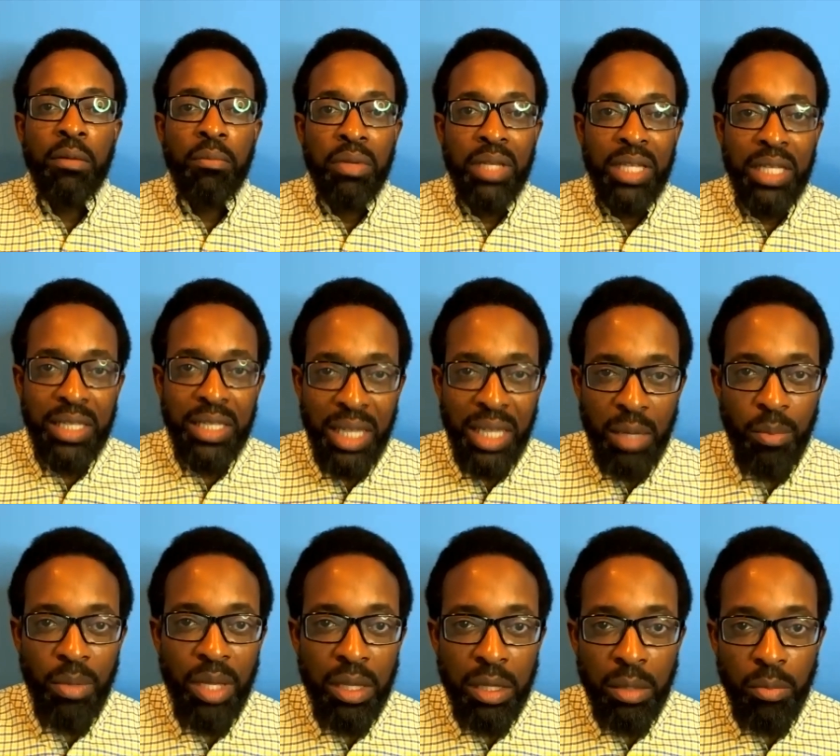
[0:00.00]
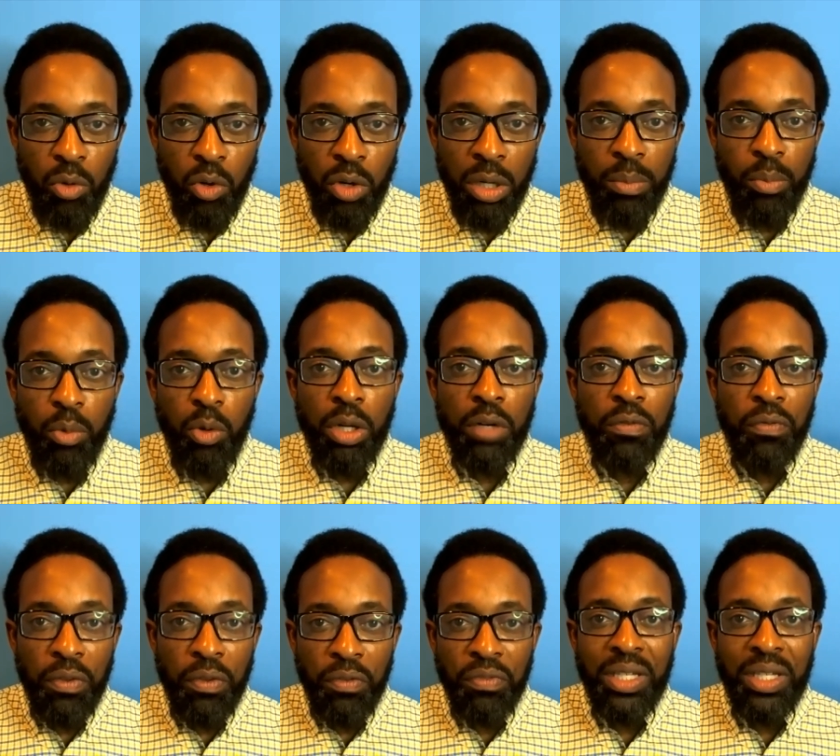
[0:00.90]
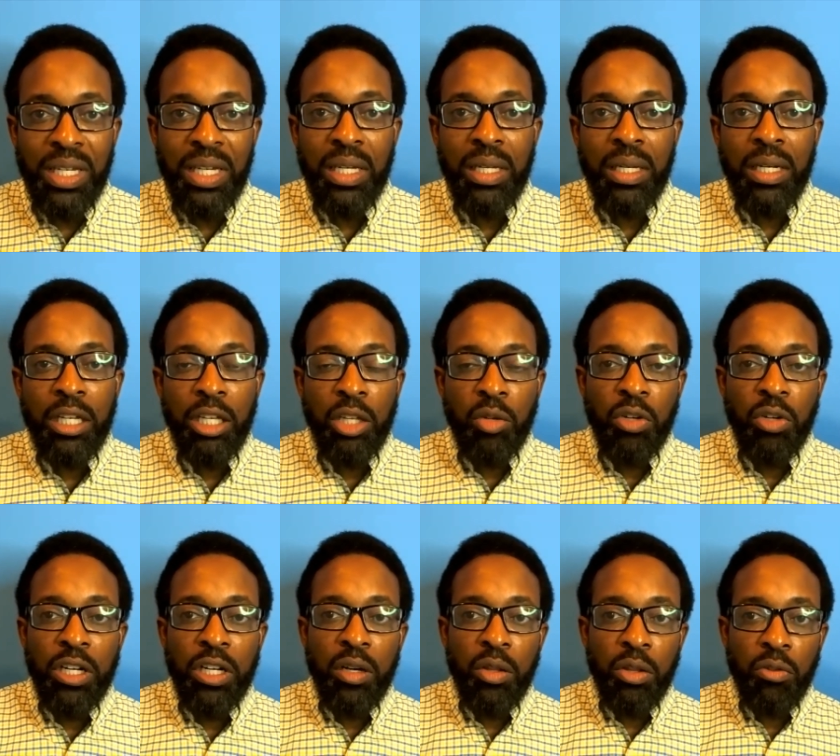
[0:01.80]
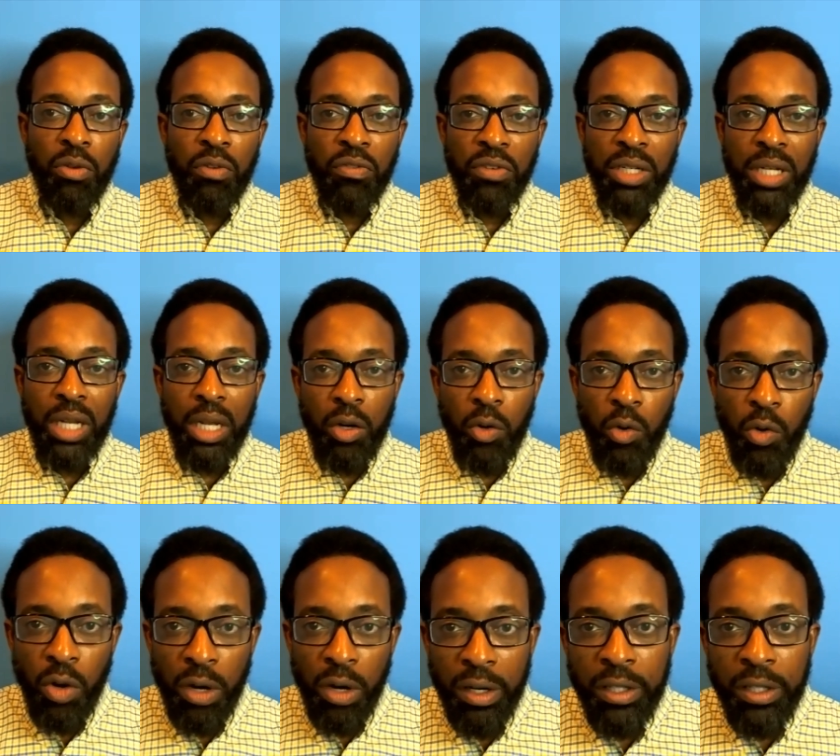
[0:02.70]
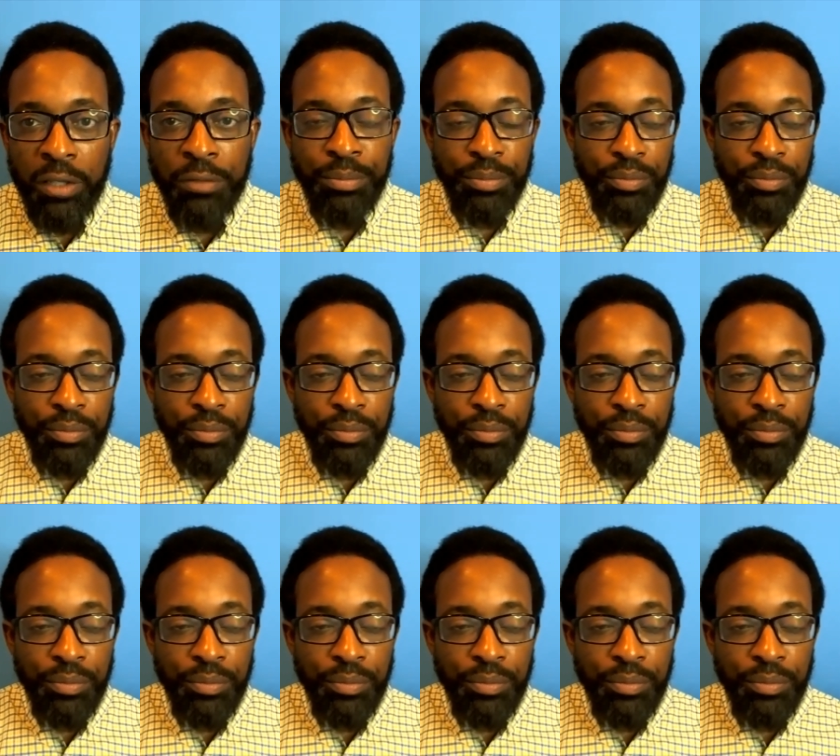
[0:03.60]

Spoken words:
please email the board, board15, unityontheriver.org.